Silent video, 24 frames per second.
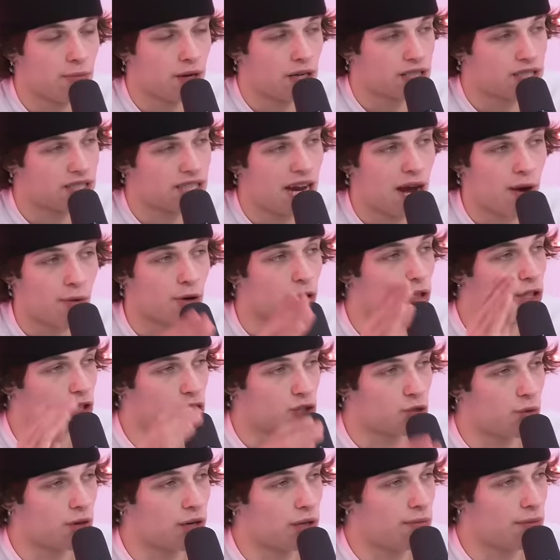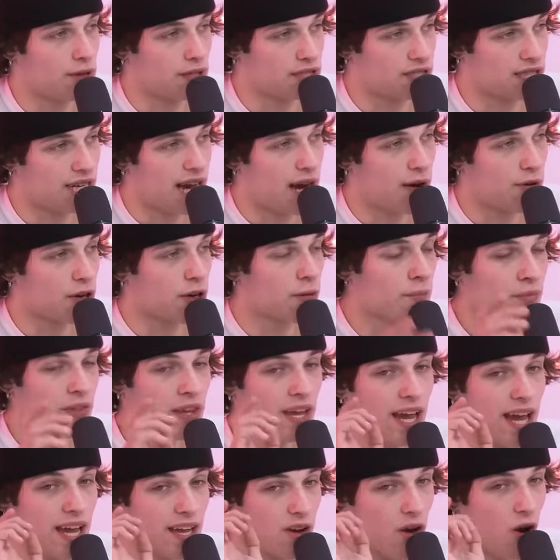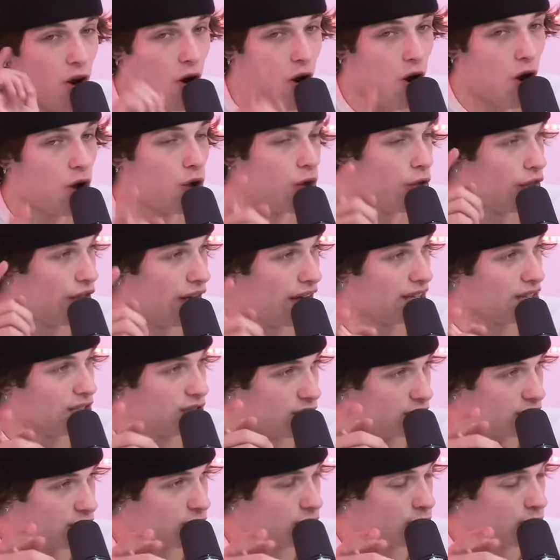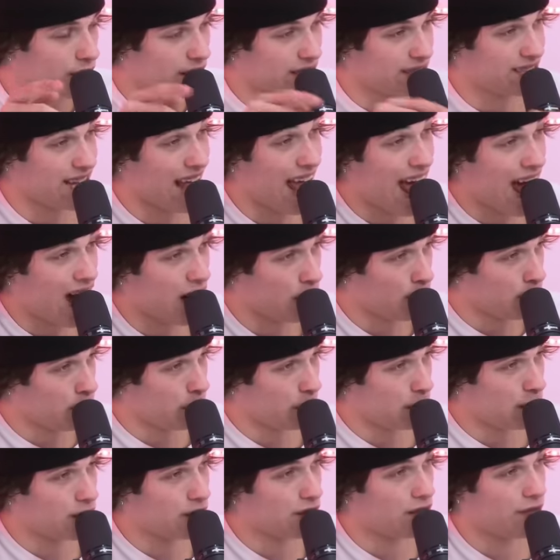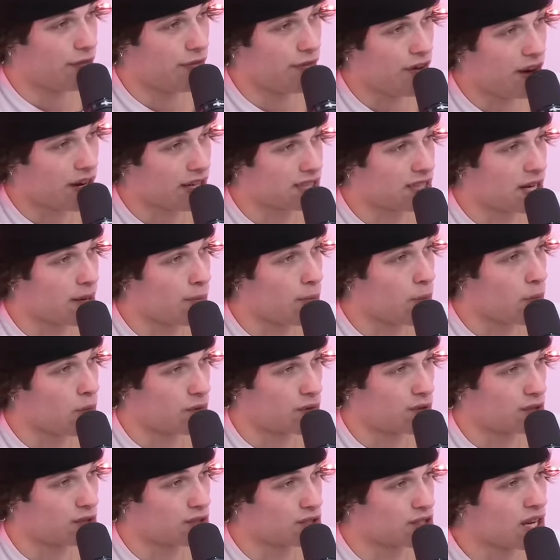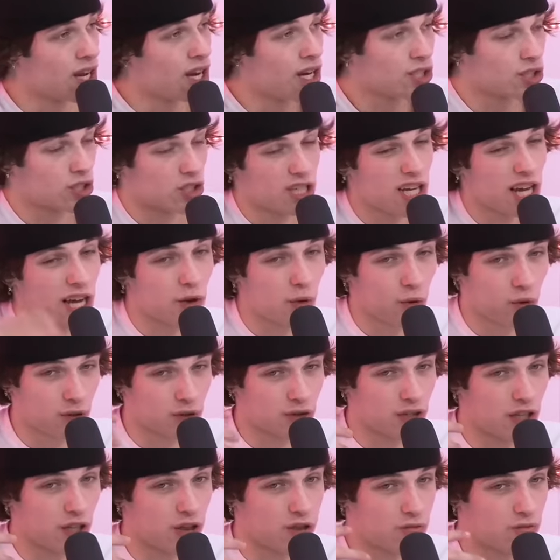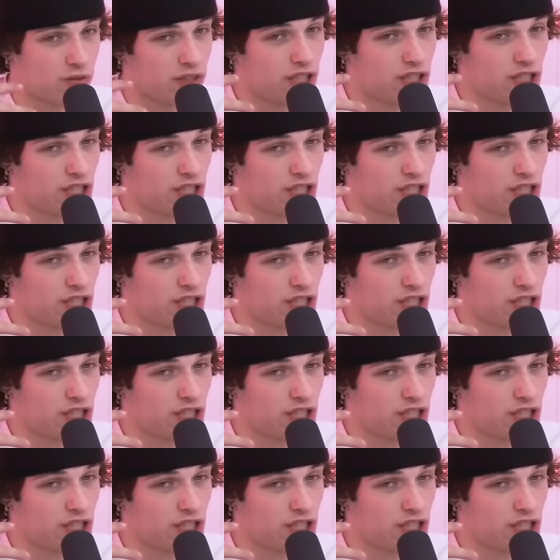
bucks an hour, or like twenty bucks an hour, and all they do is help the fucked up orders. So say I order like three